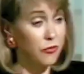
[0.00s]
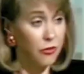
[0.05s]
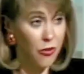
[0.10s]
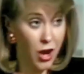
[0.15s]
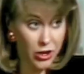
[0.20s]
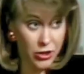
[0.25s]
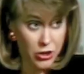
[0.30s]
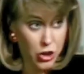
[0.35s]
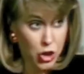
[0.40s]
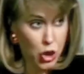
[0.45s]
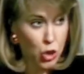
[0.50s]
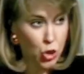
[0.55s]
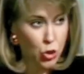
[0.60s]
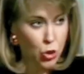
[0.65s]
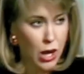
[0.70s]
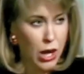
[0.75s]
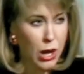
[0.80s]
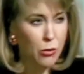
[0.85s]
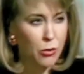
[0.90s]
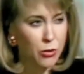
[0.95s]
If I
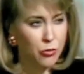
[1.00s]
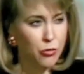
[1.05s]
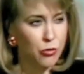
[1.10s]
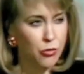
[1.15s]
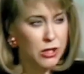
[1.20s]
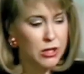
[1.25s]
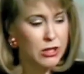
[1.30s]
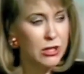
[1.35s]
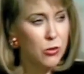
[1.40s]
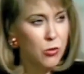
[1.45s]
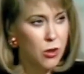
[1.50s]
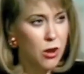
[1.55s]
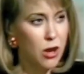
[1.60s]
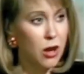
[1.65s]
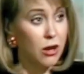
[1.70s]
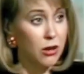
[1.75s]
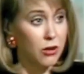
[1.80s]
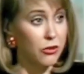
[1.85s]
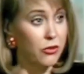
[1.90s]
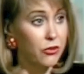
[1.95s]
knew how it really
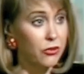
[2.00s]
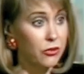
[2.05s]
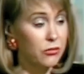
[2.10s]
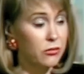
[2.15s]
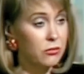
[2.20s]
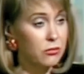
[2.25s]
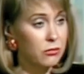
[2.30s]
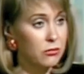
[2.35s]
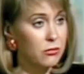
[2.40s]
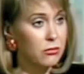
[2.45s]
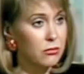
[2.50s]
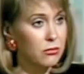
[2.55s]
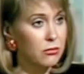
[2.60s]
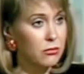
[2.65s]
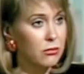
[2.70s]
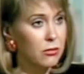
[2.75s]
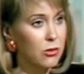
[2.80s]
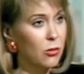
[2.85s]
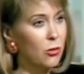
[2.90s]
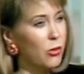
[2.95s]
was,
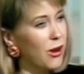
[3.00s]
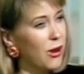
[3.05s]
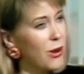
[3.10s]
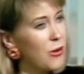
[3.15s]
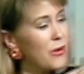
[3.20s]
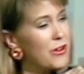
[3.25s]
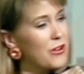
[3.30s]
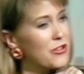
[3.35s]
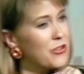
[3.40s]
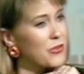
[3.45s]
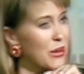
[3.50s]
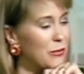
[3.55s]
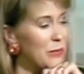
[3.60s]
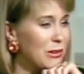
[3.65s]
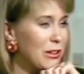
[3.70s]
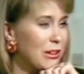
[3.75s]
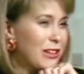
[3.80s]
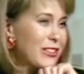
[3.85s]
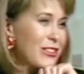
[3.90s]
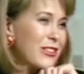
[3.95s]
would I want to
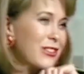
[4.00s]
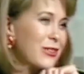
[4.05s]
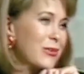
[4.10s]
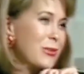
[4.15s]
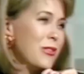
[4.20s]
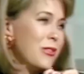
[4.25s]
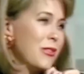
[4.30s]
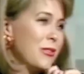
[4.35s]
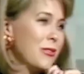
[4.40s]
trade places